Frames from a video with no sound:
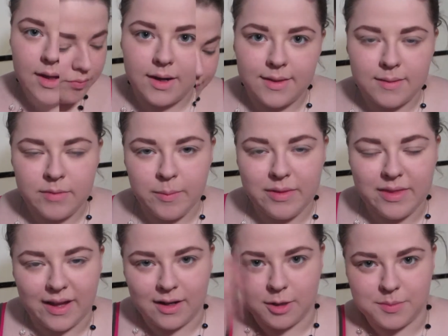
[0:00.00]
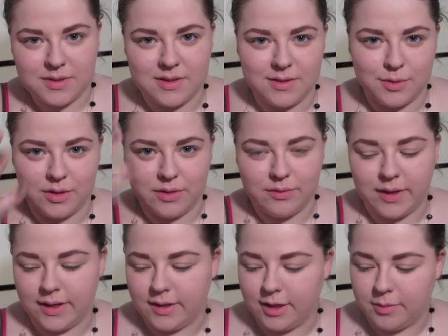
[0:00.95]
I think maybe that helps to sort of
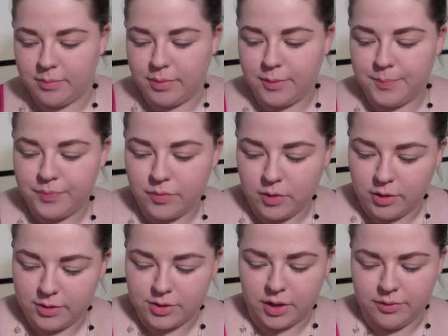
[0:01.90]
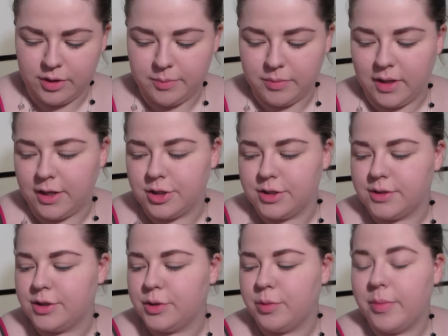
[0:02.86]
lighten up or soften up the edges
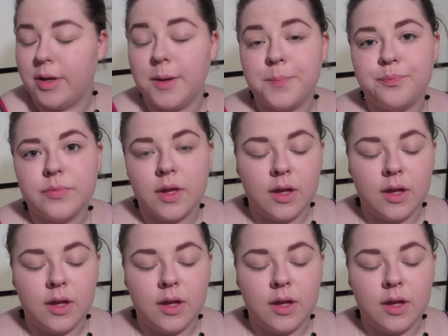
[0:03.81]
too a bit,